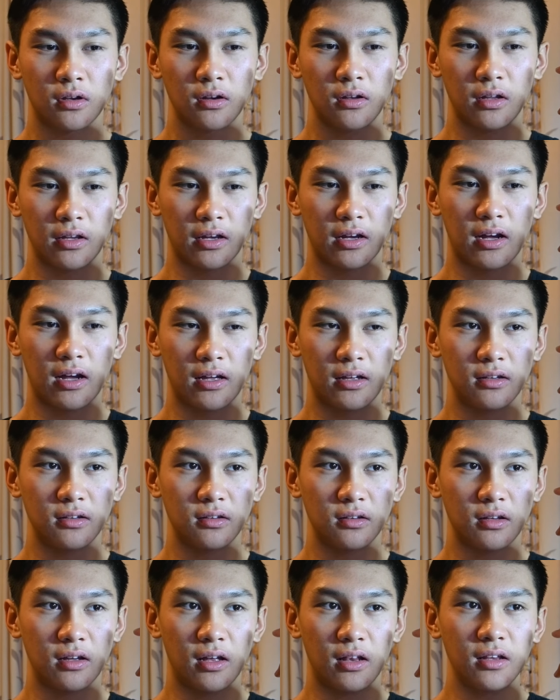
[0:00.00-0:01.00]
Like I,
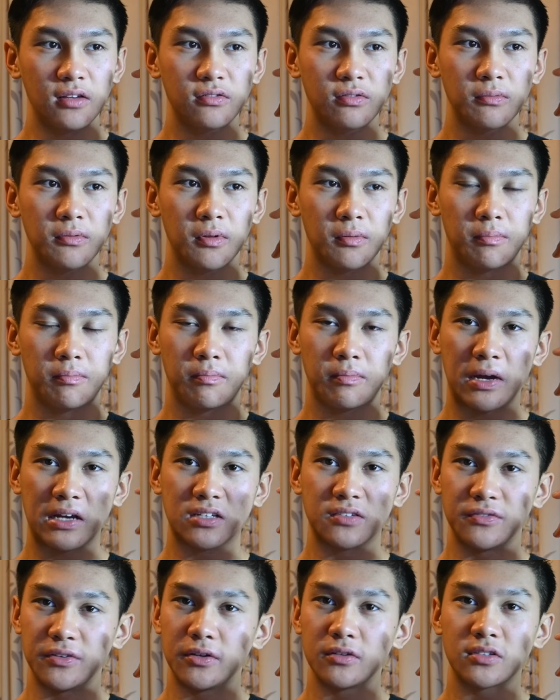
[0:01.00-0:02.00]
at least from the
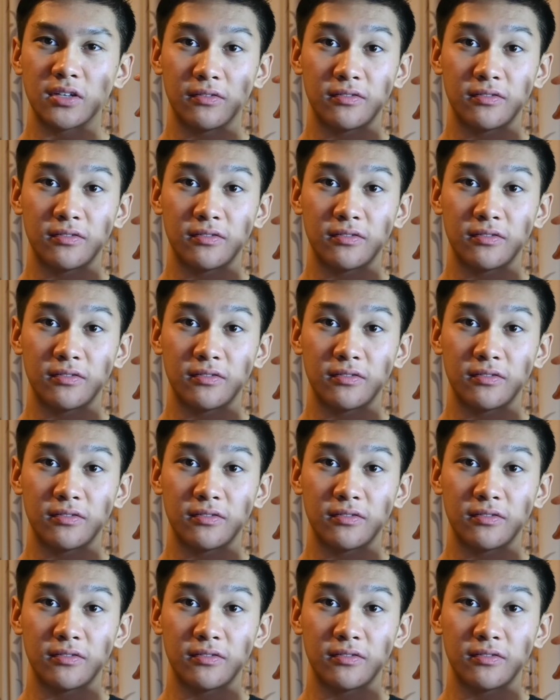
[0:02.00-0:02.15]
past videos